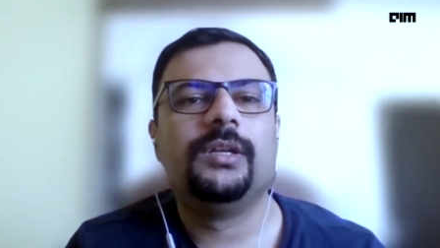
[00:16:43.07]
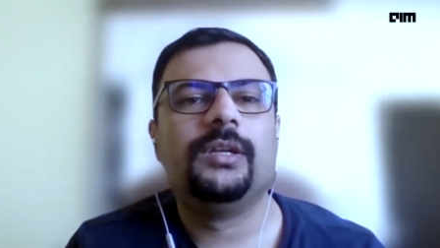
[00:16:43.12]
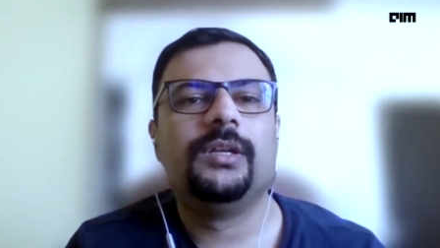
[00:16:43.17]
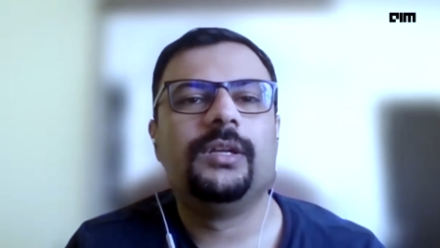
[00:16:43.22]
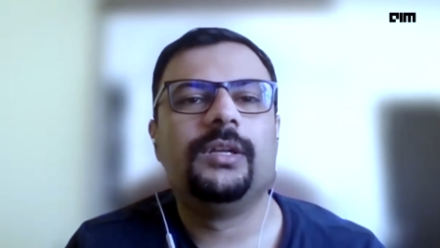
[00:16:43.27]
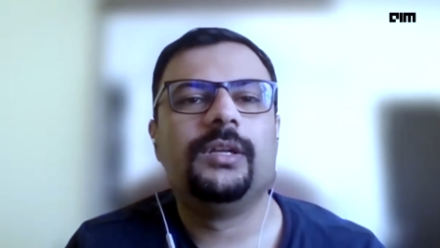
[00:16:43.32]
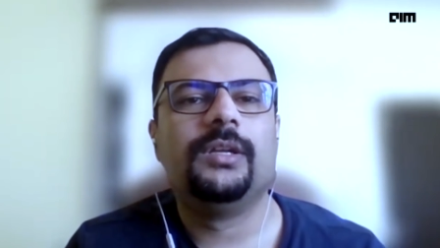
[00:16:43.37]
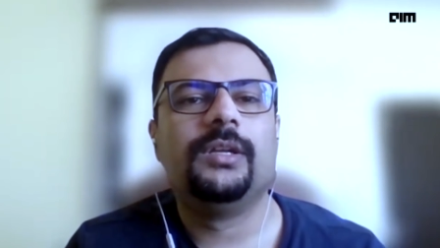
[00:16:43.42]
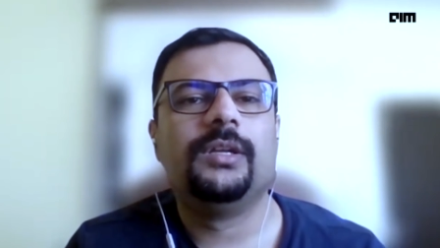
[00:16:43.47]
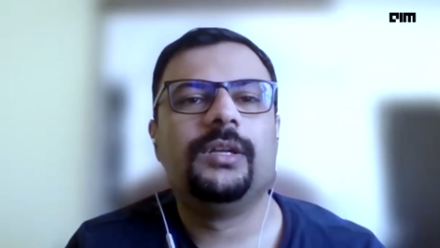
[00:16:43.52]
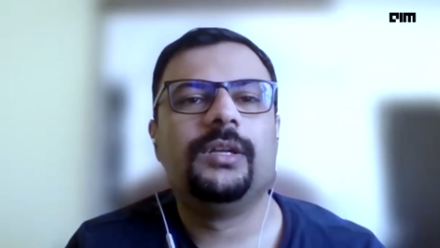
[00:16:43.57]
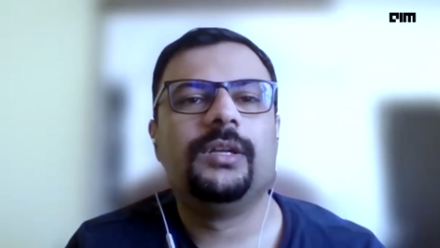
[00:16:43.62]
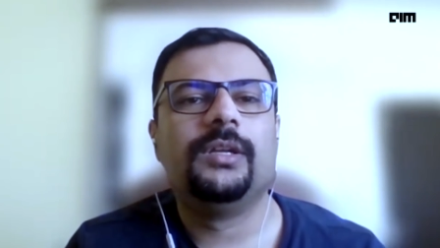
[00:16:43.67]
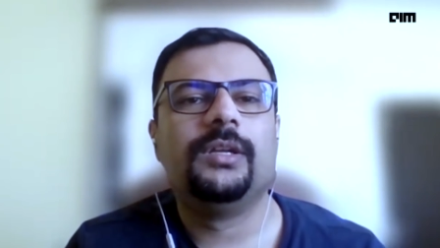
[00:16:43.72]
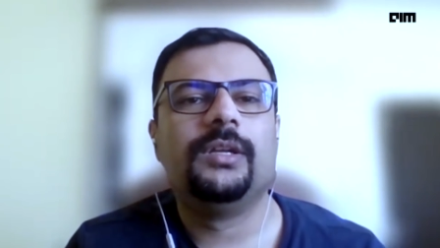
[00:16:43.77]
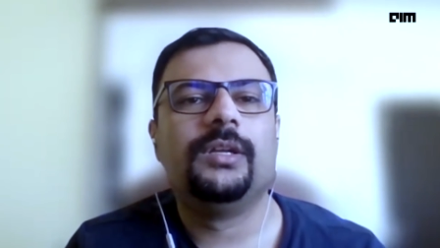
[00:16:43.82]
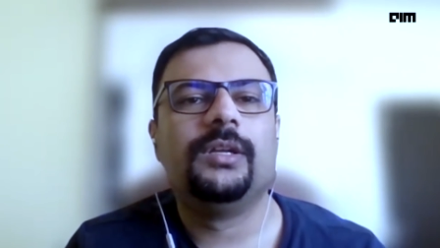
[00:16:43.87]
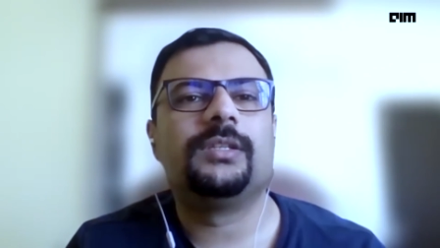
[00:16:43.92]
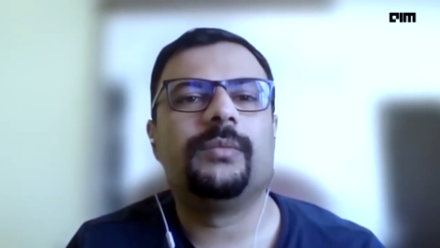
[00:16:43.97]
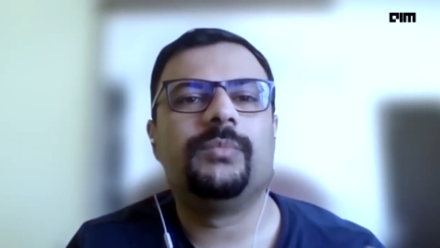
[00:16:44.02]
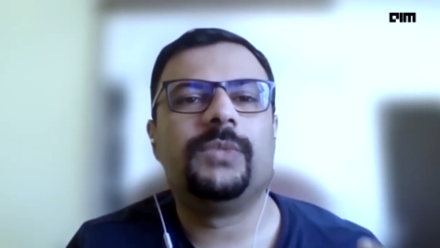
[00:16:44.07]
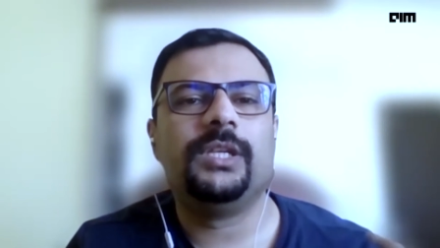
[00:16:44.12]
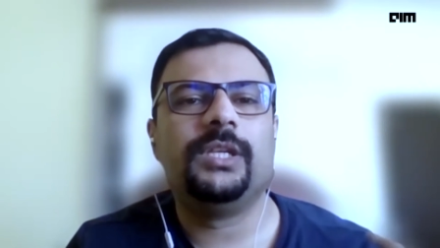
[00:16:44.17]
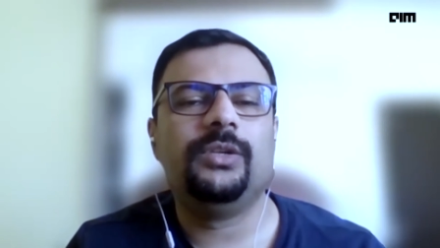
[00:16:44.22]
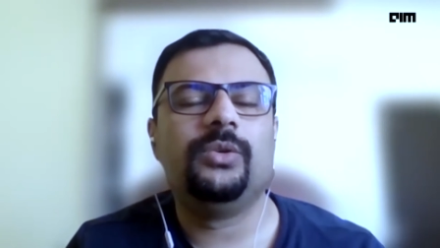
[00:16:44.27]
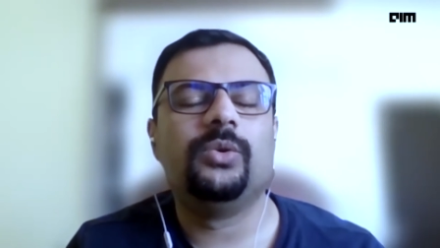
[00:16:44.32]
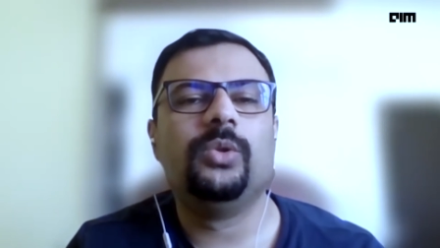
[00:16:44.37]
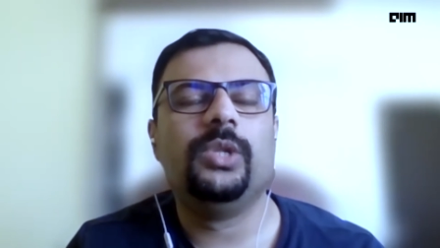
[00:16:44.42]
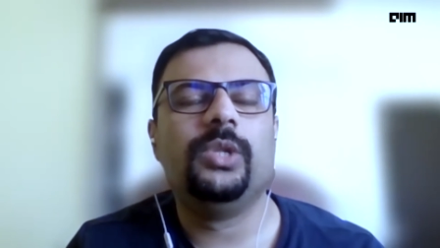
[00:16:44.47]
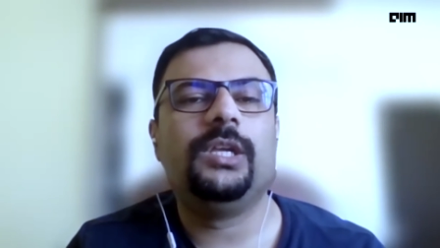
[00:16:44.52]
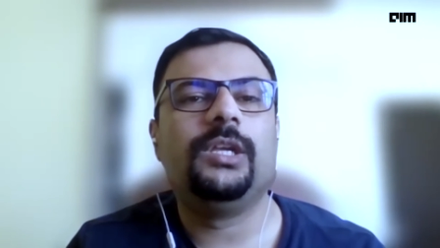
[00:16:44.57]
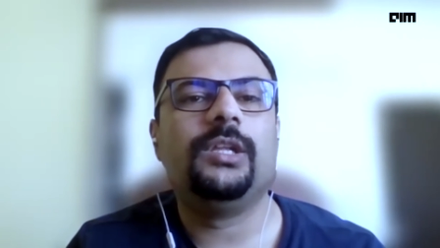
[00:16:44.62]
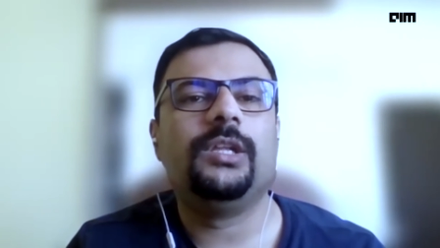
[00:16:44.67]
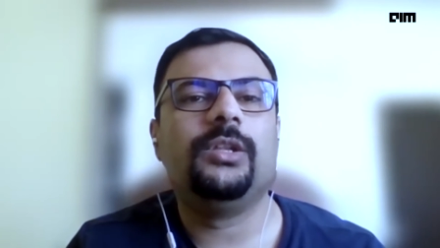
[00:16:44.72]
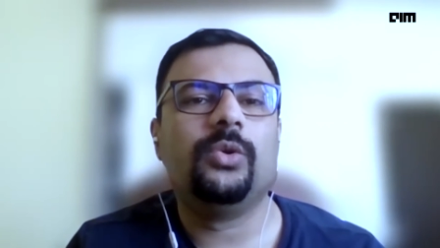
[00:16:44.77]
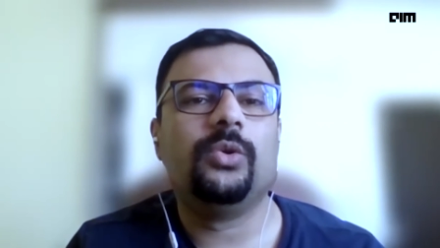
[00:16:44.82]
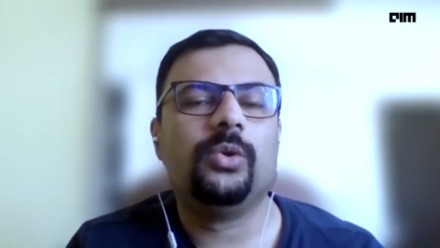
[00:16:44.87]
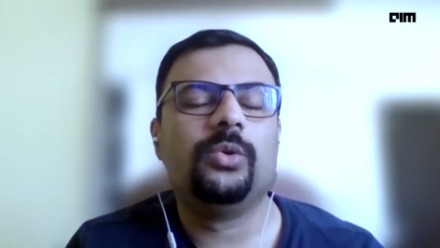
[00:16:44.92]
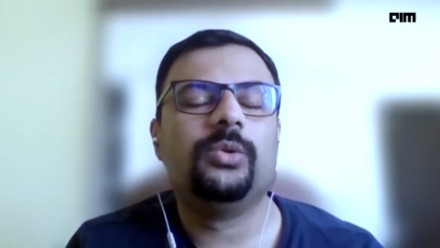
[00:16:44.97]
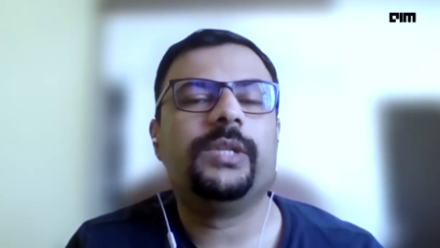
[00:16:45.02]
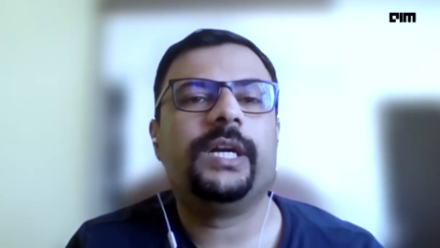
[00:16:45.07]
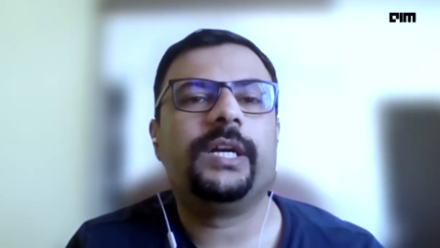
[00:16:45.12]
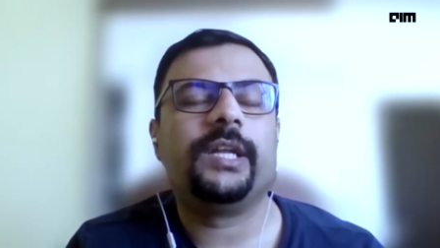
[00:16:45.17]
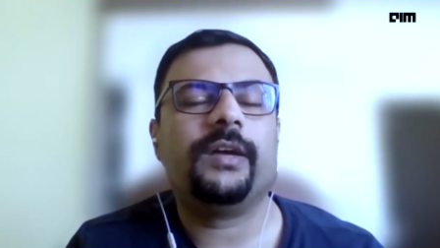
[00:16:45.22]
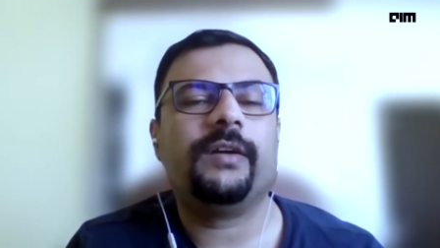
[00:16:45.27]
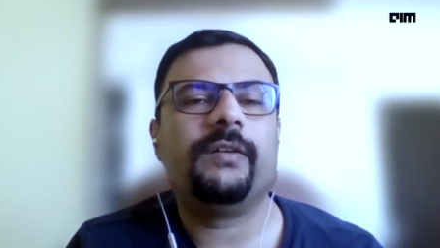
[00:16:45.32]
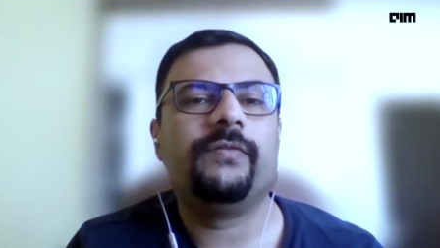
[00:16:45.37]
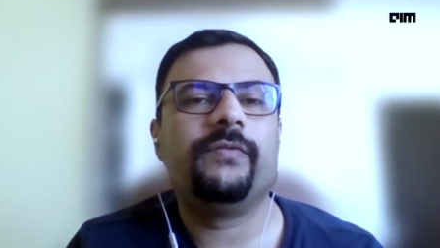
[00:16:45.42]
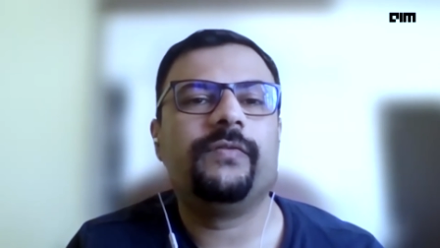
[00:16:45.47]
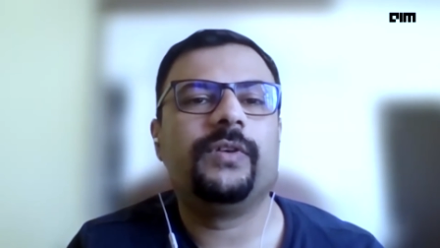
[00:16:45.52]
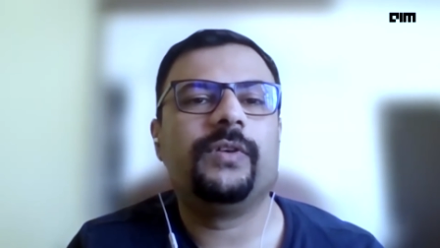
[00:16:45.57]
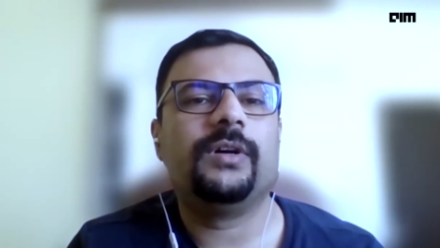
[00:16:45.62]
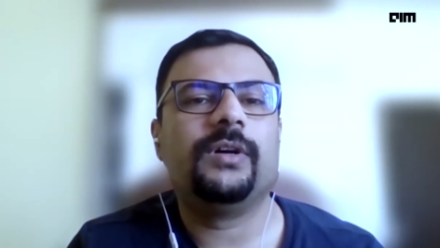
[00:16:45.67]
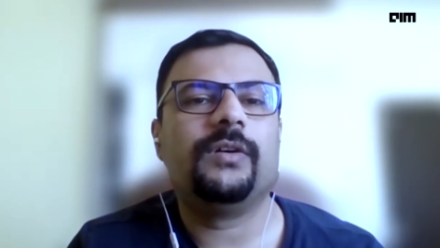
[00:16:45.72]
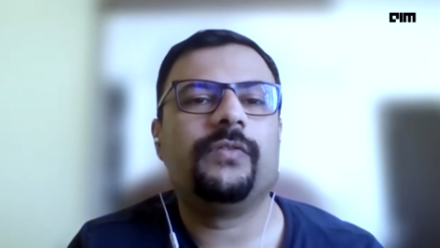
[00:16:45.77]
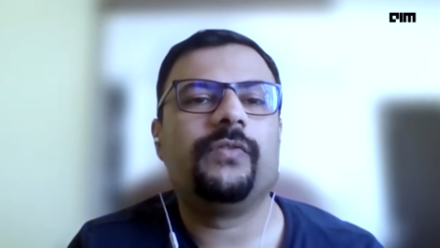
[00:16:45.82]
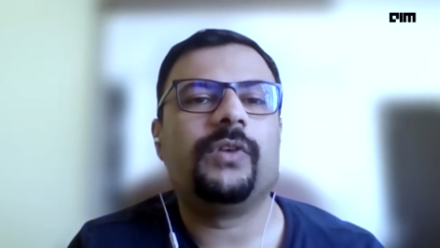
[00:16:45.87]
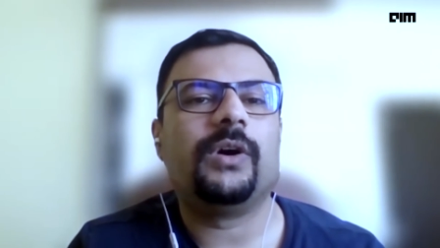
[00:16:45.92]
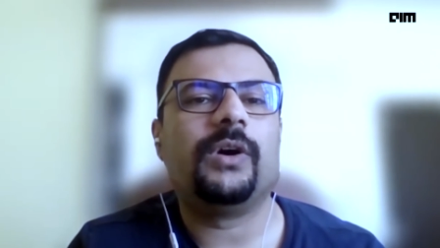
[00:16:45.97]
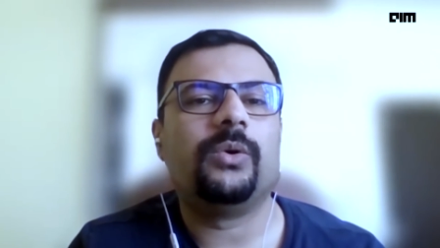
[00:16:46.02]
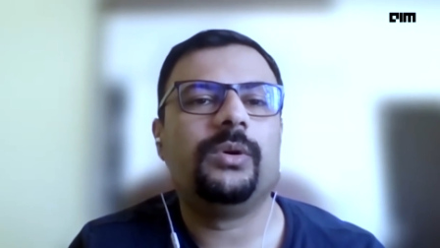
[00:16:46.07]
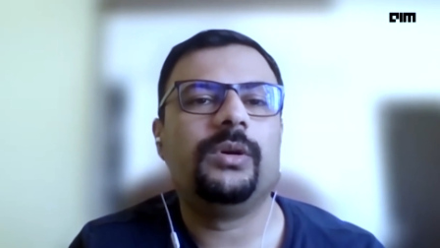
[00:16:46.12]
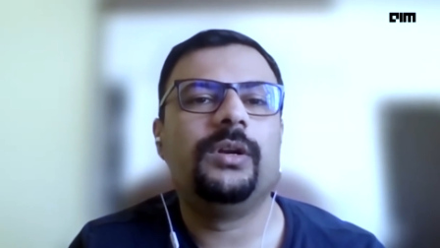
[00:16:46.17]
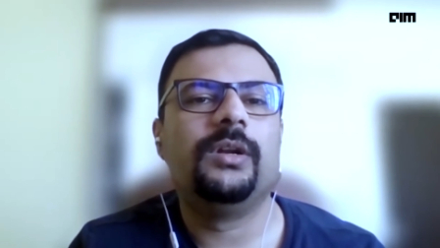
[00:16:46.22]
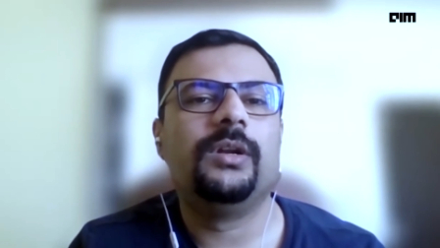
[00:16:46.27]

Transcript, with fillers: So that is something unique in Yulu that I've uh, found.